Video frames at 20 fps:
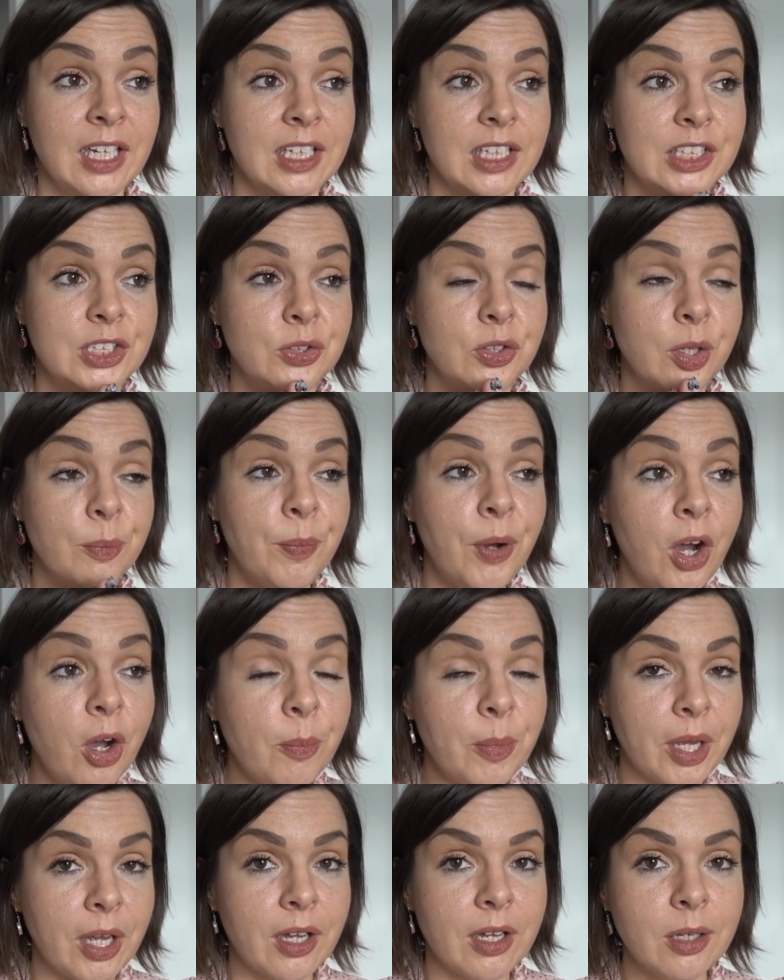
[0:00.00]
They're doing a
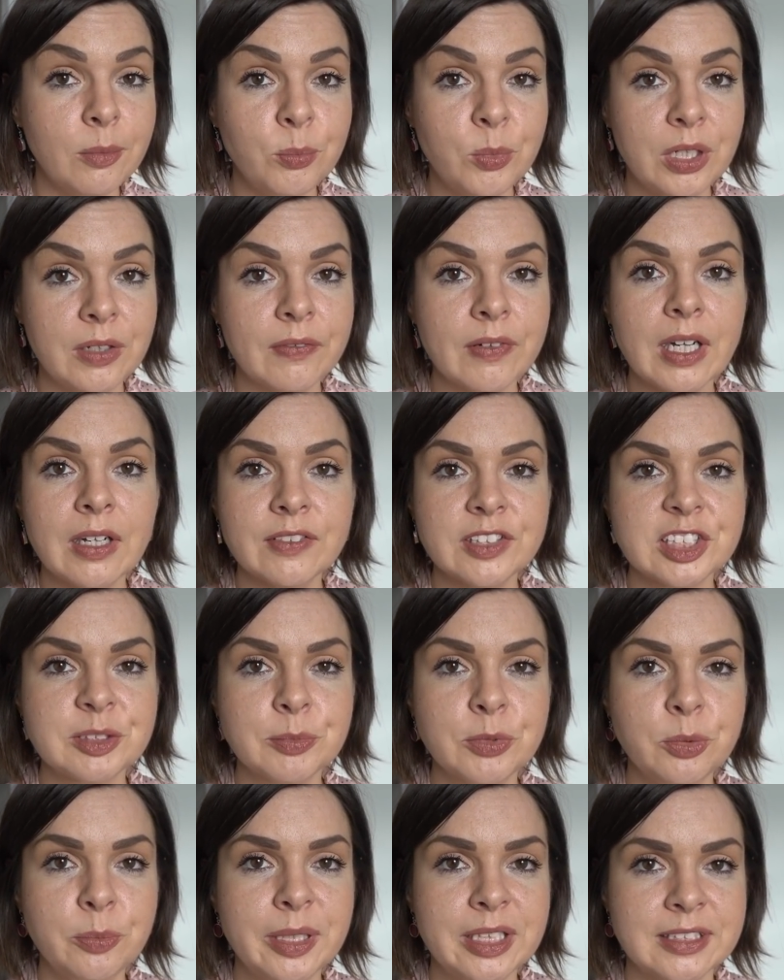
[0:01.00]
pop-up with other
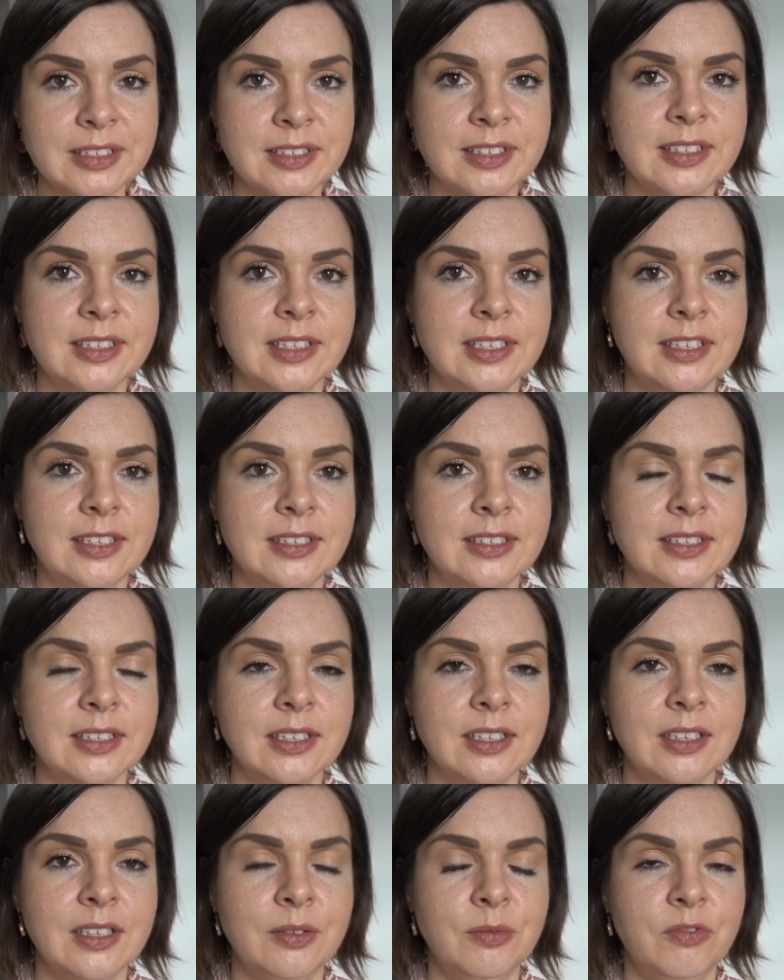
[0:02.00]
small businesses
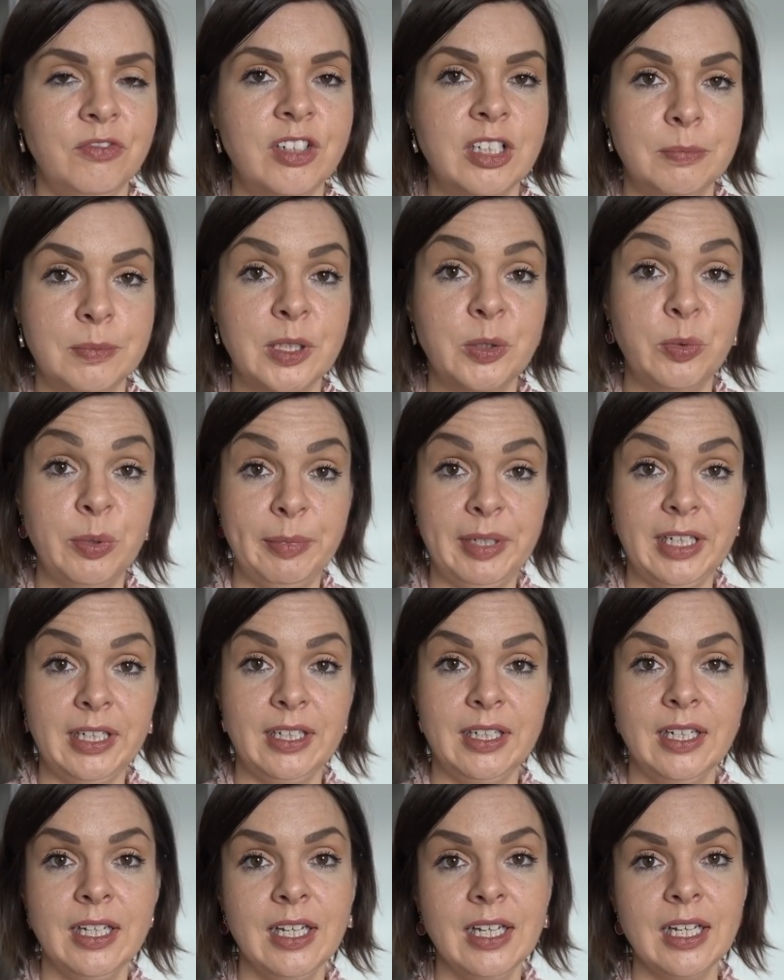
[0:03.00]
run by
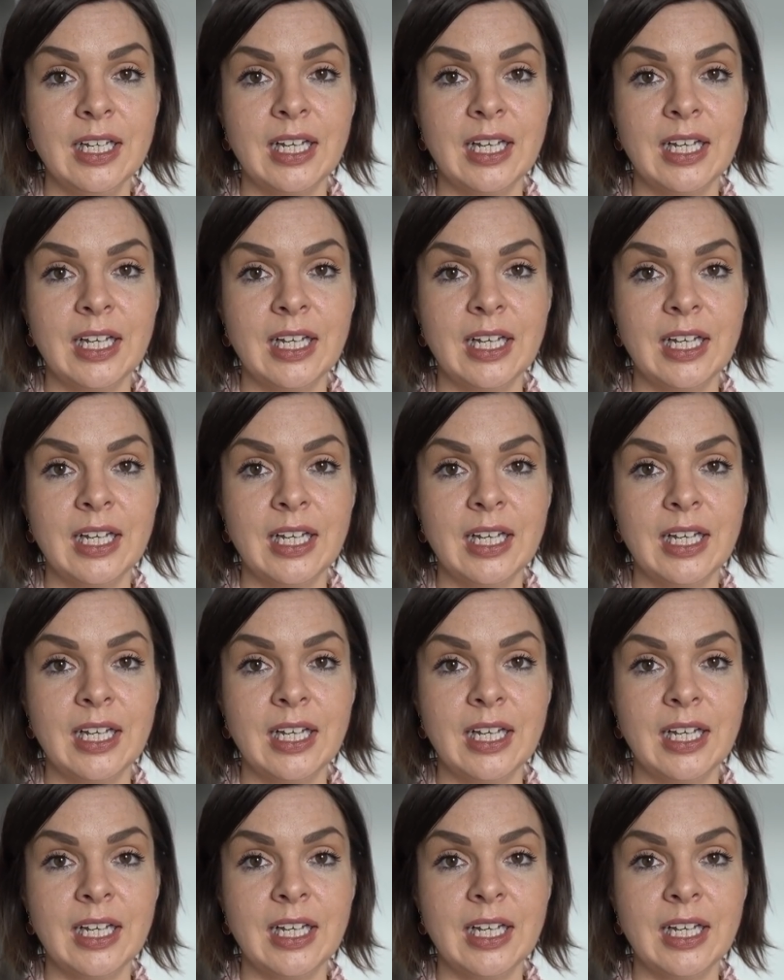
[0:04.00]
women,